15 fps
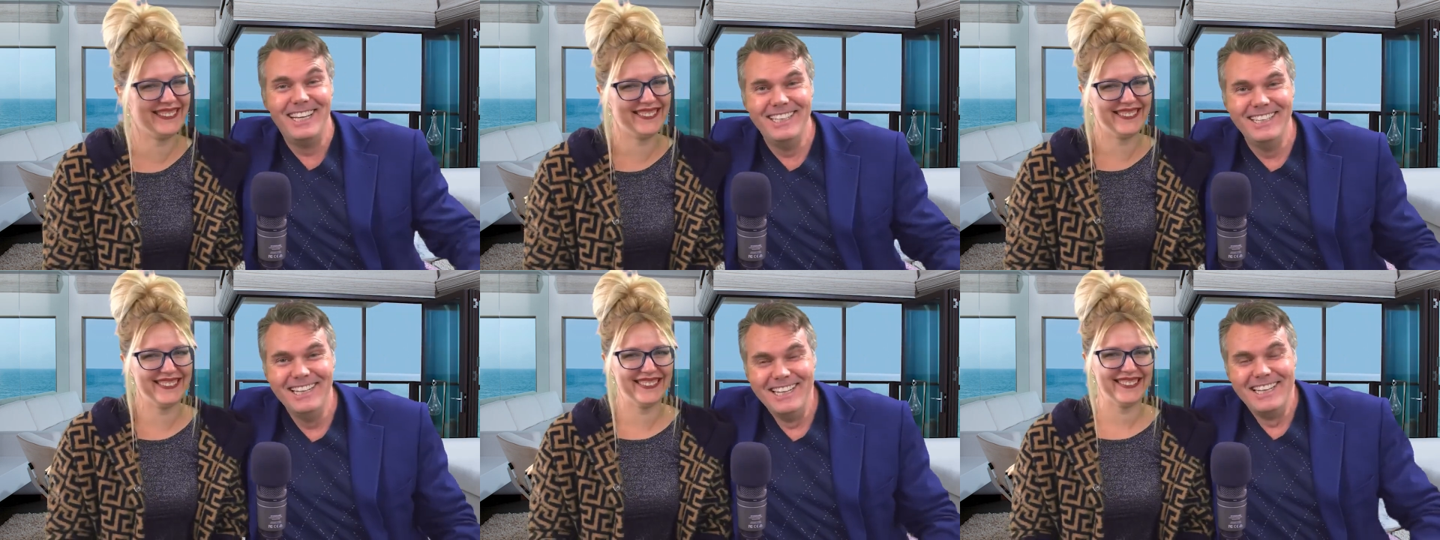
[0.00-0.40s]

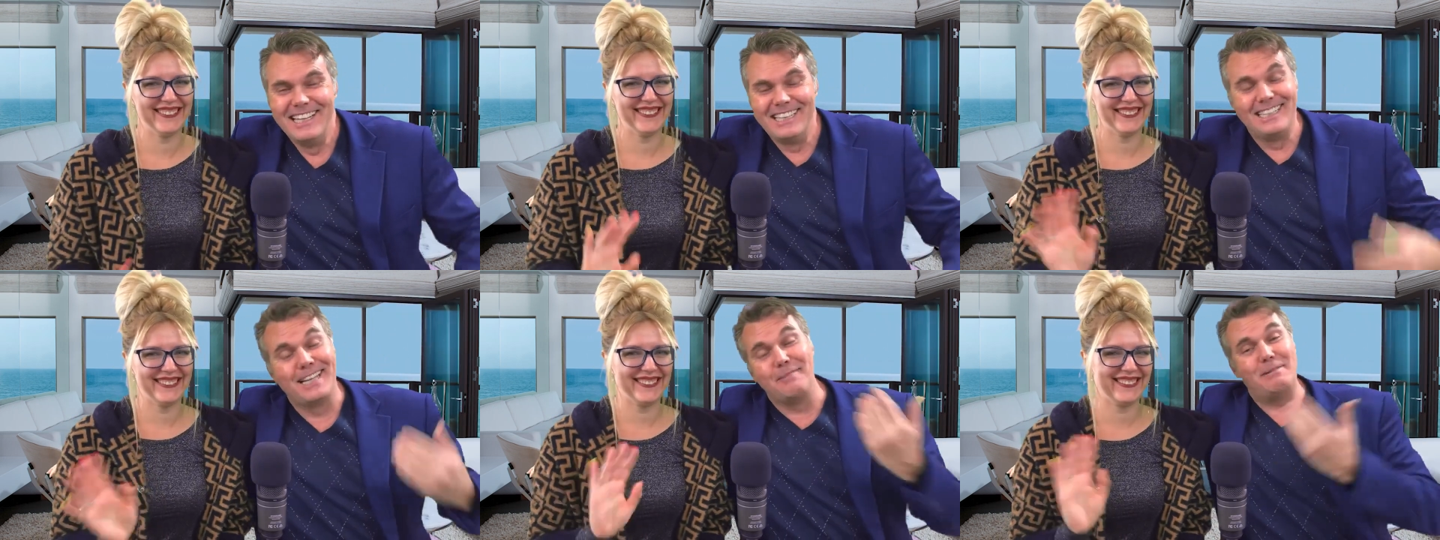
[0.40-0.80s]
Speaker 1: A
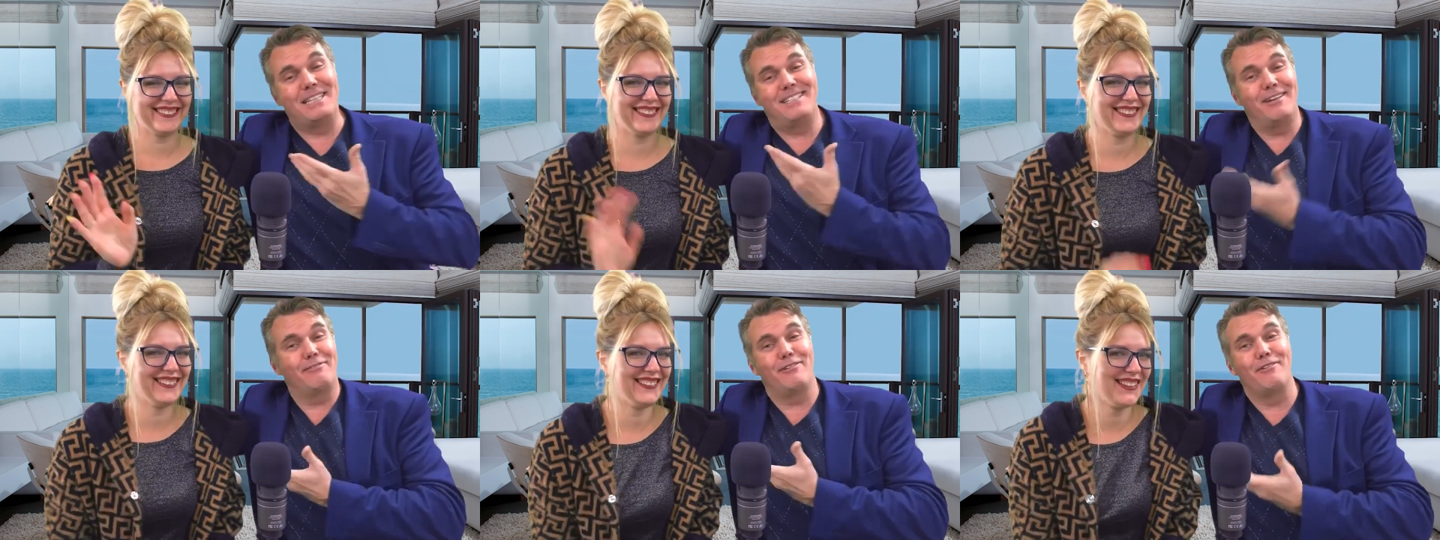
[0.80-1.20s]
little bit
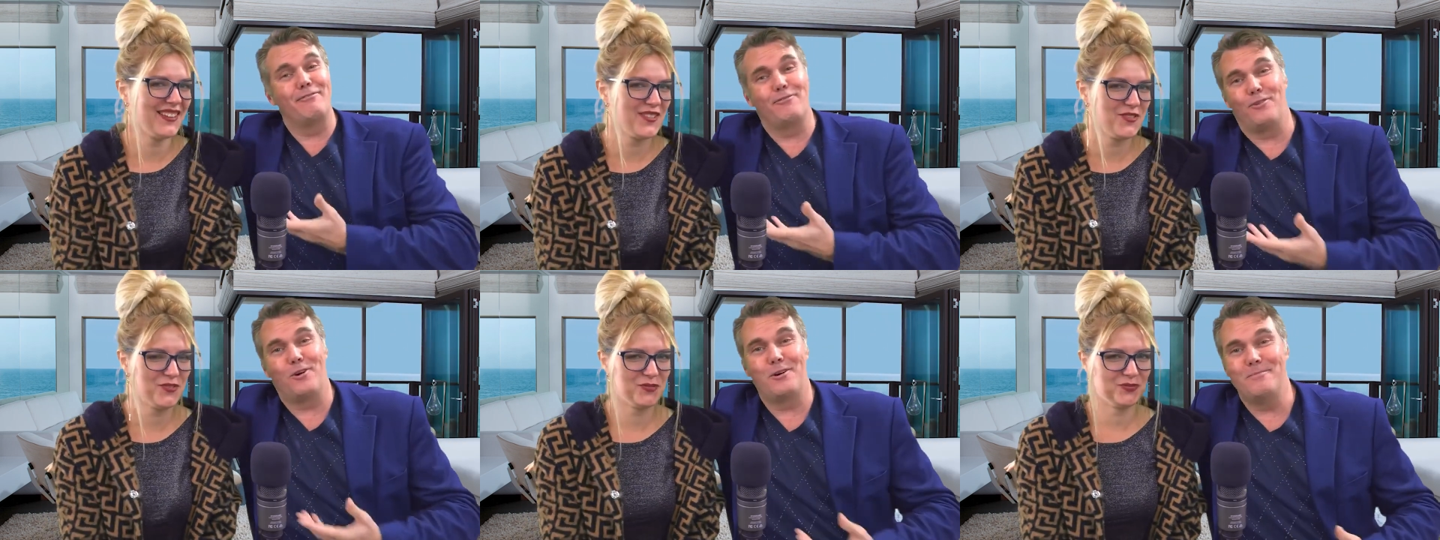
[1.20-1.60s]
different
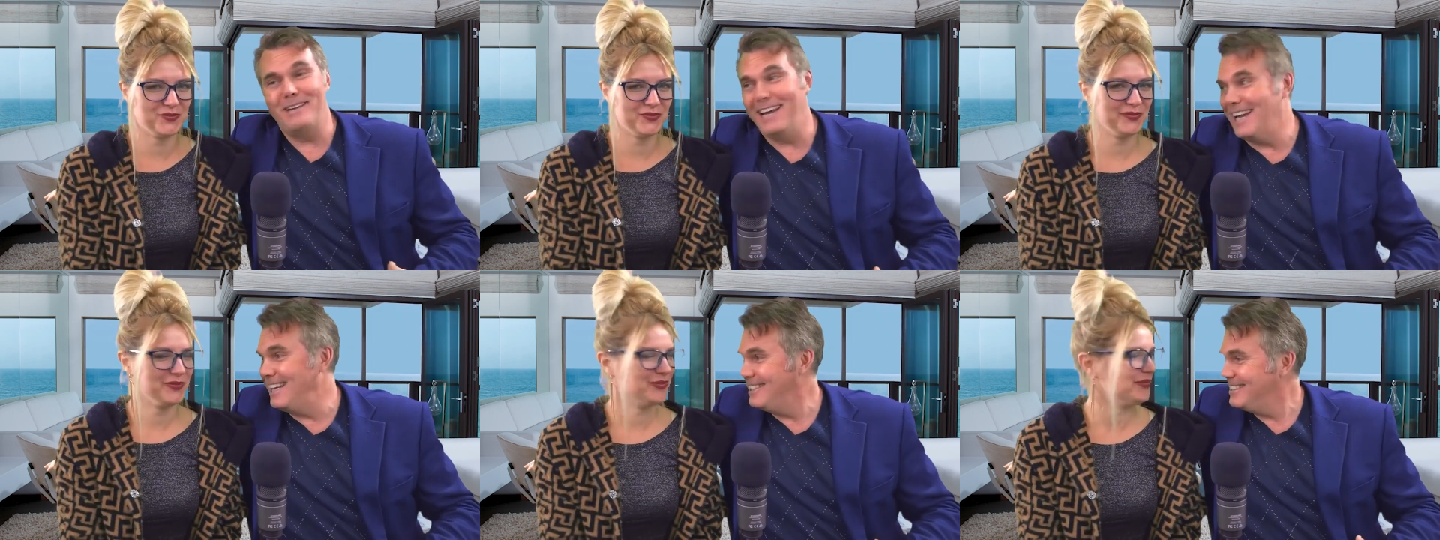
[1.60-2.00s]

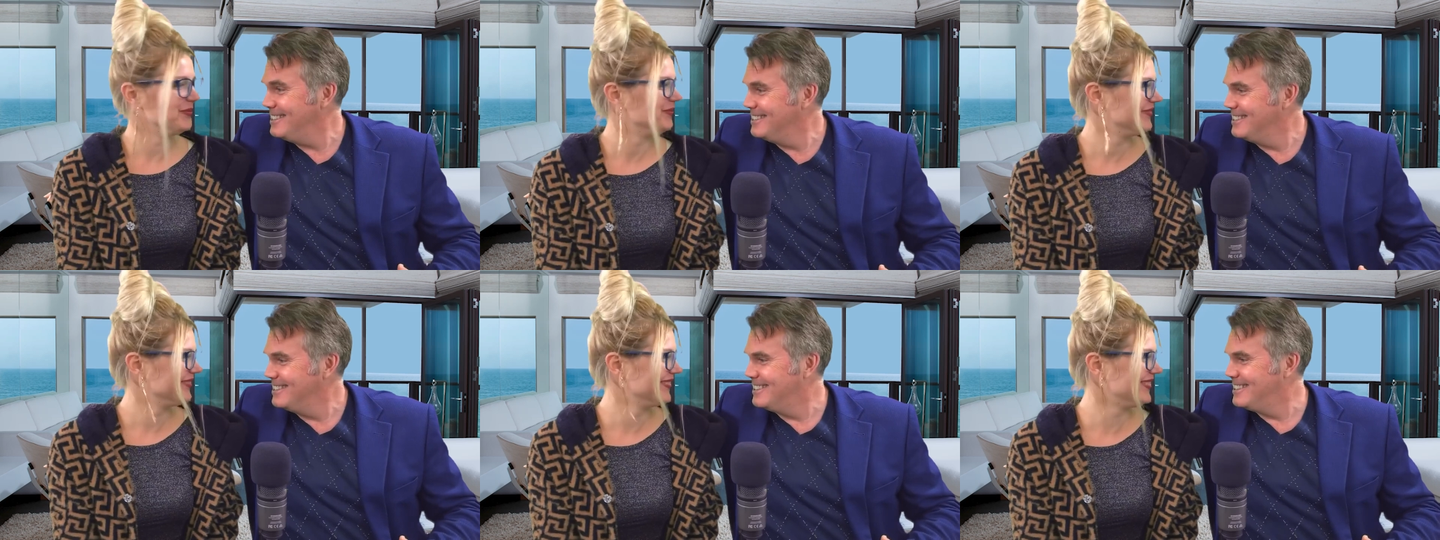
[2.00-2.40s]
format,
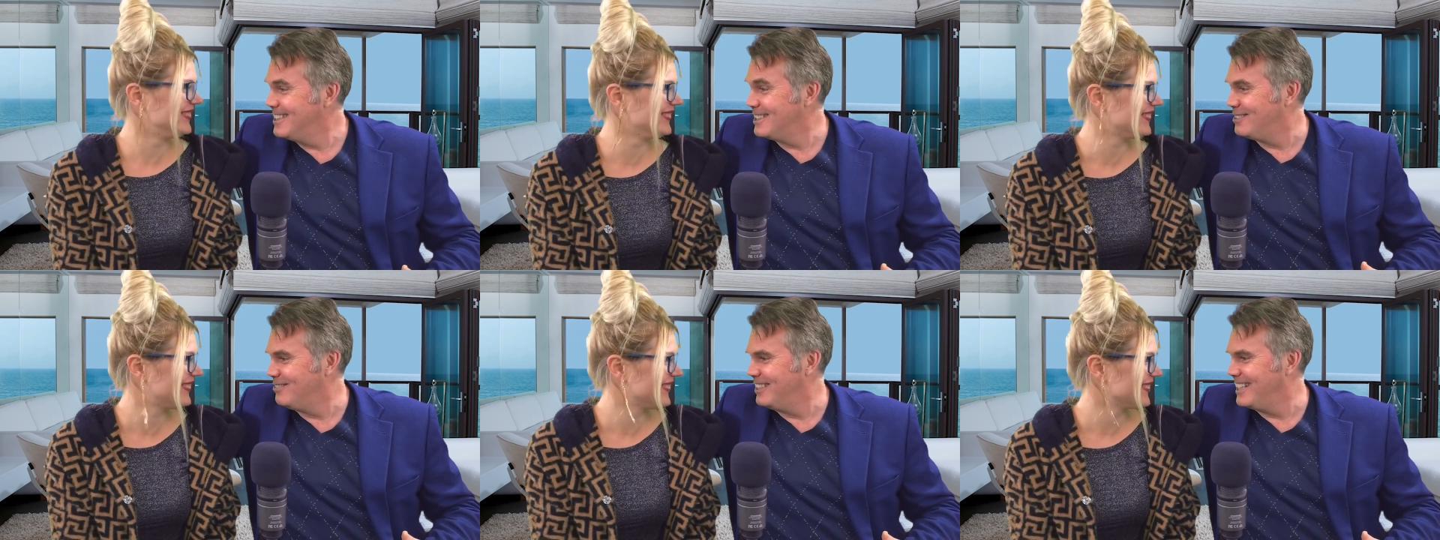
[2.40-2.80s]
this
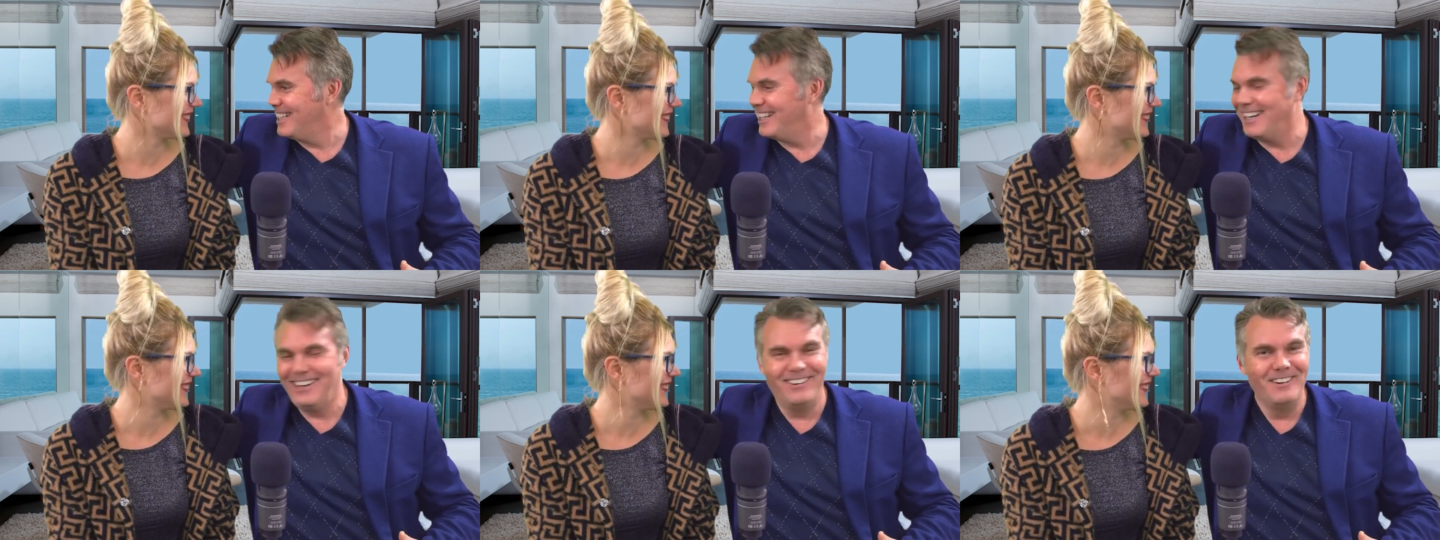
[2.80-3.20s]

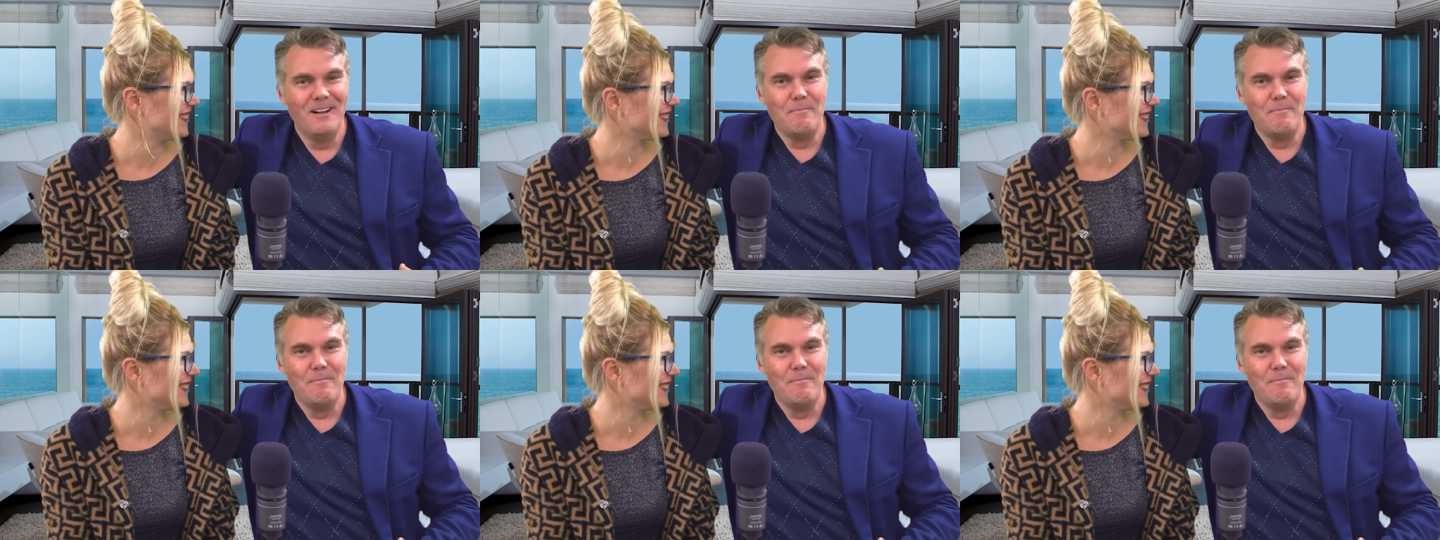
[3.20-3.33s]
video.